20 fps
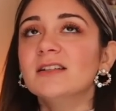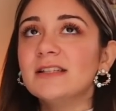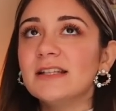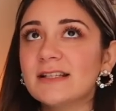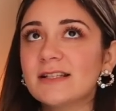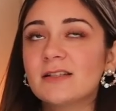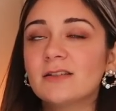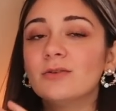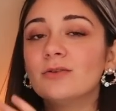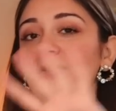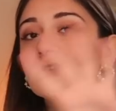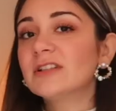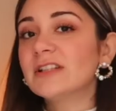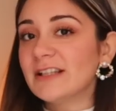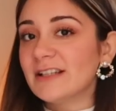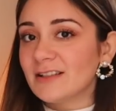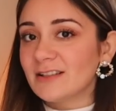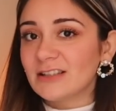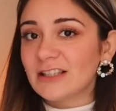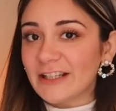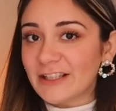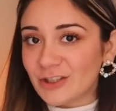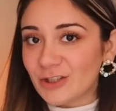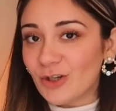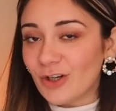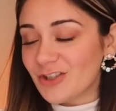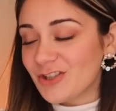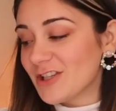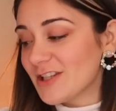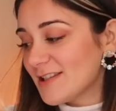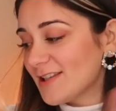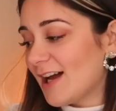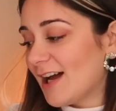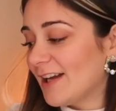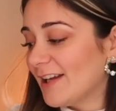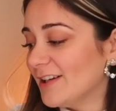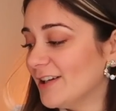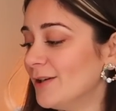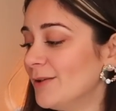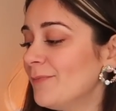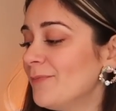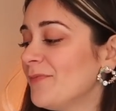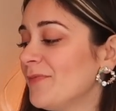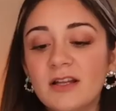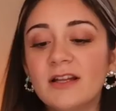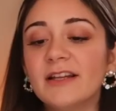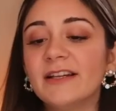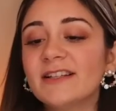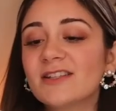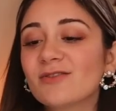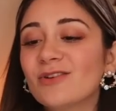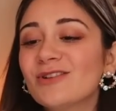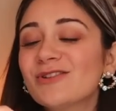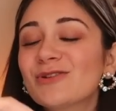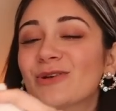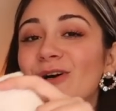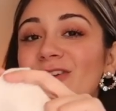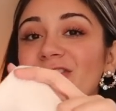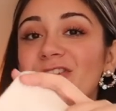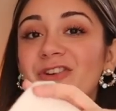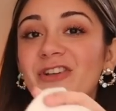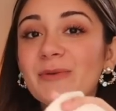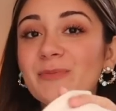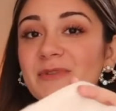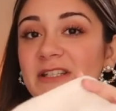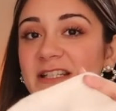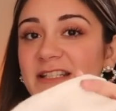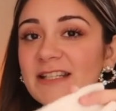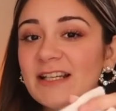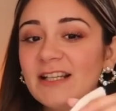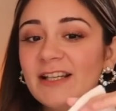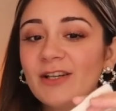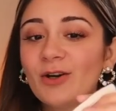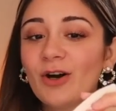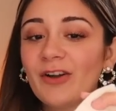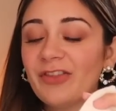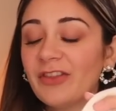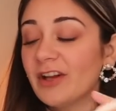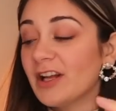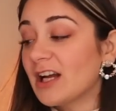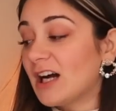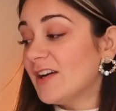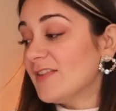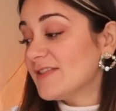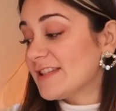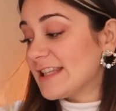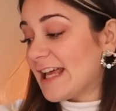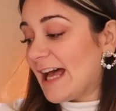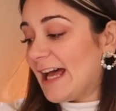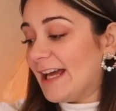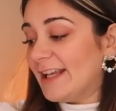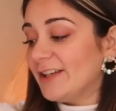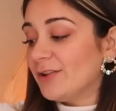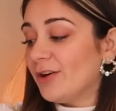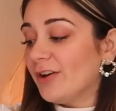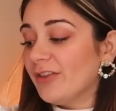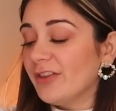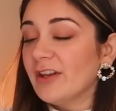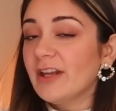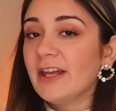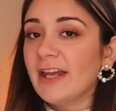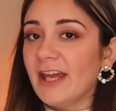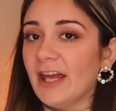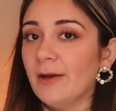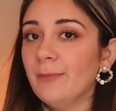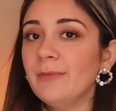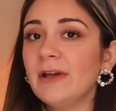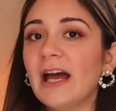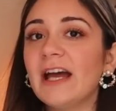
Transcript: take the whole thing like notches higher. It's also got the rib detailing on the cuffs and on the hem.